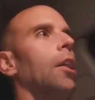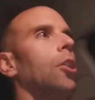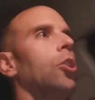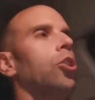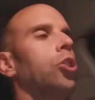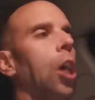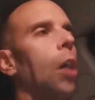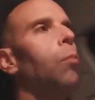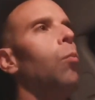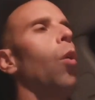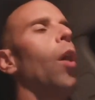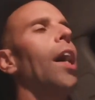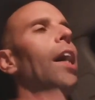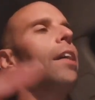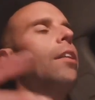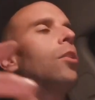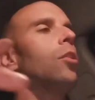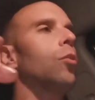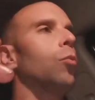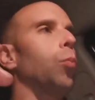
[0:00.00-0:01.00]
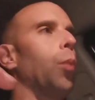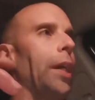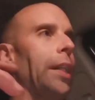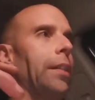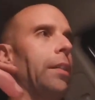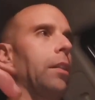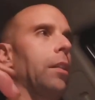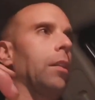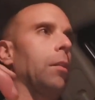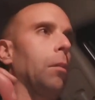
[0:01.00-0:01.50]
someone
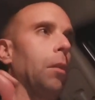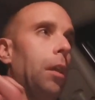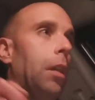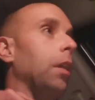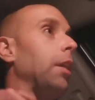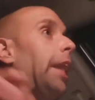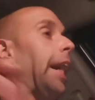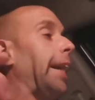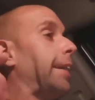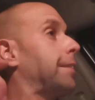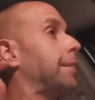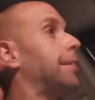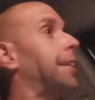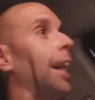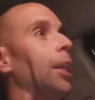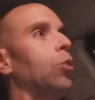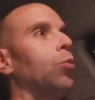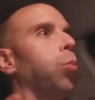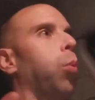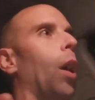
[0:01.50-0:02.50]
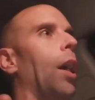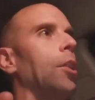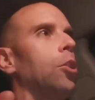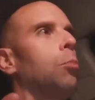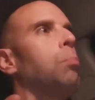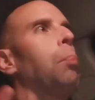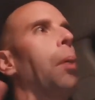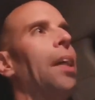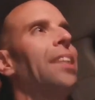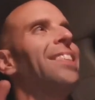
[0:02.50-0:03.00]
with like that
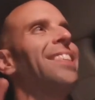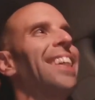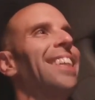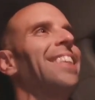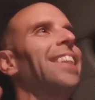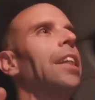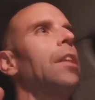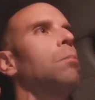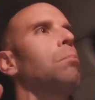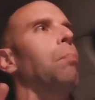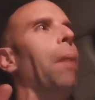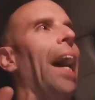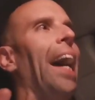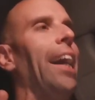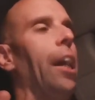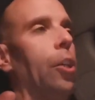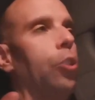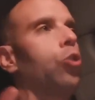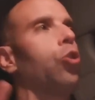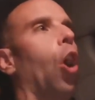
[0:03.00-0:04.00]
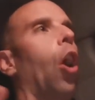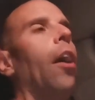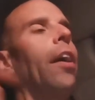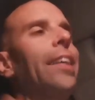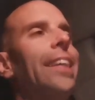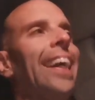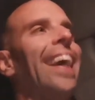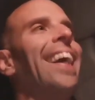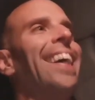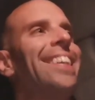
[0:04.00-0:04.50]
was possessed by a
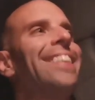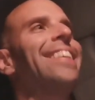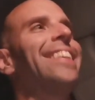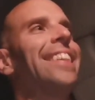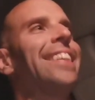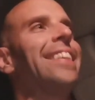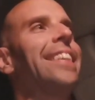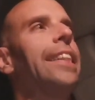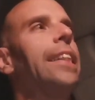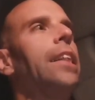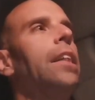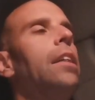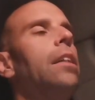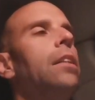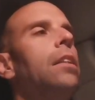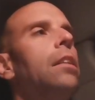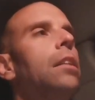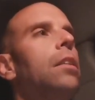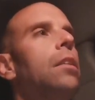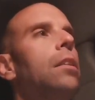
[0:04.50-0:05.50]
dark entity